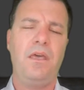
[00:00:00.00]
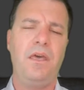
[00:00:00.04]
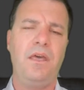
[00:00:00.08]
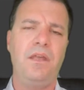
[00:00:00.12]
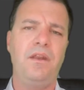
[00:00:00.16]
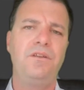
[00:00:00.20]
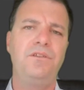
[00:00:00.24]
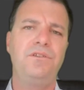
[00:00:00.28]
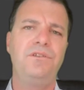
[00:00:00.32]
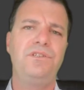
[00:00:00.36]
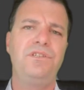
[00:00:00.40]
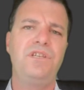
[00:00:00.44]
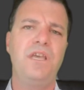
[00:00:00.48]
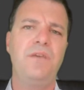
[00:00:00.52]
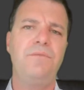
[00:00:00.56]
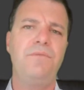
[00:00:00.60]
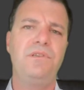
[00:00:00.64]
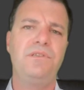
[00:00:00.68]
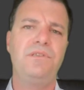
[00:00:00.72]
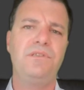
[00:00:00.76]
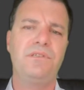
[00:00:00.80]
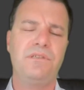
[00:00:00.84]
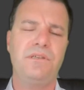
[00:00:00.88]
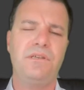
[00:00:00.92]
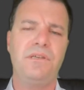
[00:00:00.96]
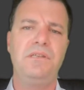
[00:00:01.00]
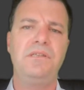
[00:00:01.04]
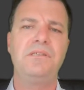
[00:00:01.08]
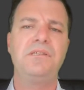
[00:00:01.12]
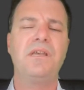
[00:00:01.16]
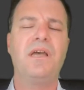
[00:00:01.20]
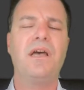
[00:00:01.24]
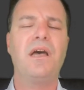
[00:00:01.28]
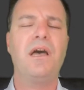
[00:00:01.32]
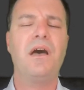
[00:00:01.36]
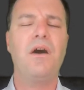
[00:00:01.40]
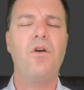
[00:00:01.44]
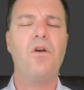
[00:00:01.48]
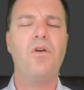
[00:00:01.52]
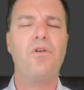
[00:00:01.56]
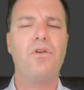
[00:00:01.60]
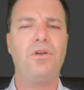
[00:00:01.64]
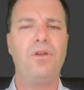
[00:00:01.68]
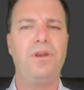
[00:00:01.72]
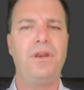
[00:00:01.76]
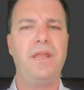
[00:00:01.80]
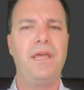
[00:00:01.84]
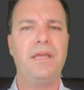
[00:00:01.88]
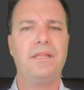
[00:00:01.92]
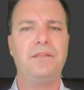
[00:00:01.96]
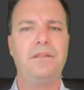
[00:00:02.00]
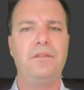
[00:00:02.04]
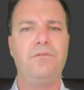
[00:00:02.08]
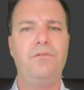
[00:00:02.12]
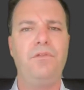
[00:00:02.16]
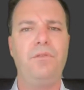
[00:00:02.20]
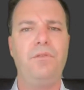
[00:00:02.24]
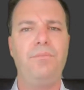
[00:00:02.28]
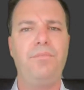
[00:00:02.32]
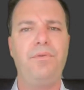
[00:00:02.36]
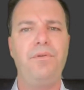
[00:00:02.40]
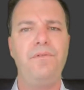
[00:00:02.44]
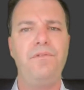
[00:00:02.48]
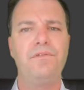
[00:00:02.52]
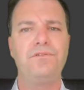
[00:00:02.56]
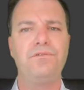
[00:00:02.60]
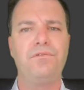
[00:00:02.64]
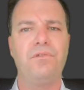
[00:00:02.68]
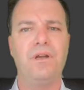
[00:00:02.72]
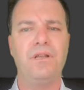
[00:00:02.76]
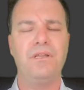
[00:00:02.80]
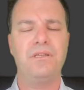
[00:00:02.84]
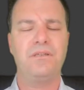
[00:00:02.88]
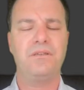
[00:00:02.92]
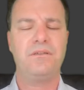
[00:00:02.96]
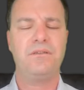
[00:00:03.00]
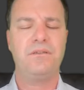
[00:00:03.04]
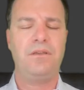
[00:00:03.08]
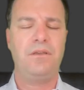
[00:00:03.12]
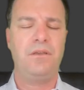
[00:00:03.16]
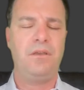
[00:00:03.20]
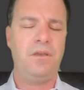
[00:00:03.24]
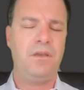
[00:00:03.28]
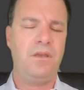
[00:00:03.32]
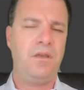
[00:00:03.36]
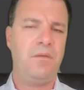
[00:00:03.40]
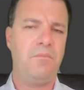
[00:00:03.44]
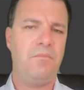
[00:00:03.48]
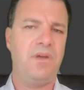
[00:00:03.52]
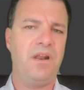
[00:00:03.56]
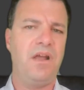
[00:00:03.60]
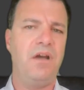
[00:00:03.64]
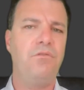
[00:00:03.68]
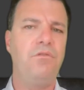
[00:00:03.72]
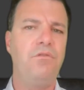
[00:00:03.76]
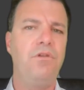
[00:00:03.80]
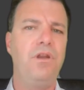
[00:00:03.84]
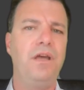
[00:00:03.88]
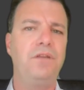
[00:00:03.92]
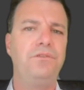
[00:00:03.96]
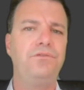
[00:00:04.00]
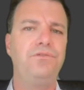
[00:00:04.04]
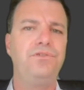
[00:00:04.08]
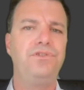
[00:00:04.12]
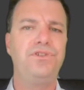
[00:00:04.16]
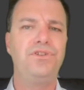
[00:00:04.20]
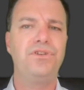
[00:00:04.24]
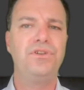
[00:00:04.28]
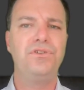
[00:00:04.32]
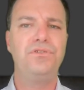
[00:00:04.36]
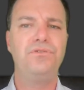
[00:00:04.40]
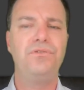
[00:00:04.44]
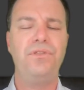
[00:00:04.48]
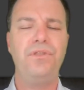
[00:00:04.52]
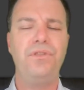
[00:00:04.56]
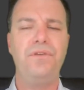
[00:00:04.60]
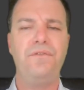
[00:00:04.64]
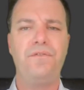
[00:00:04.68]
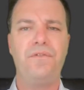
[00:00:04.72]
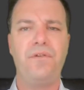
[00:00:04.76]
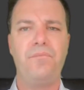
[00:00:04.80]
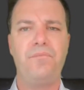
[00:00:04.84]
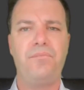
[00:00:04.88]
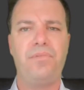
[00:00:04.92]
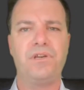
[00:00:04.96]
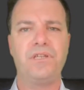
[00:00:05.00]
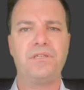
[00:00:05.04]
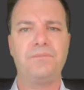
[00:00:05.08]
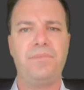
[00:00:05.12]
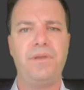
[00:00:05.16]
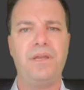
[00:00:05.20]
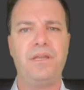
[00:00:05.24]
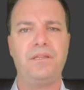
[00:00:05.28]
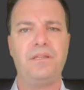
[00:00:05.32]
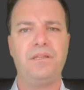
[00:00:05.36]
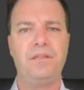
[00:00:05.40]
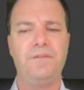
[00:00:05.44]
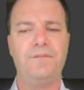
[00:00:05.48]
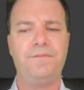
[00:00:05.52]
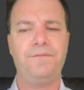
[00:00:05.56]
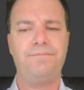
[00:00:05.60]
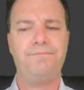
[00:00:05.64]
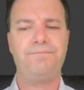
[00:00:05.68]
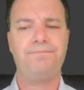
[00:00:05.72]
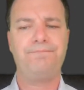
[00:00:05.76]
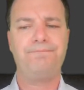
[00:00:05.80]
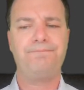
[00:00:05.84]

Energy savings is somehow connected with previous ones, but I would like to show you a different perspective.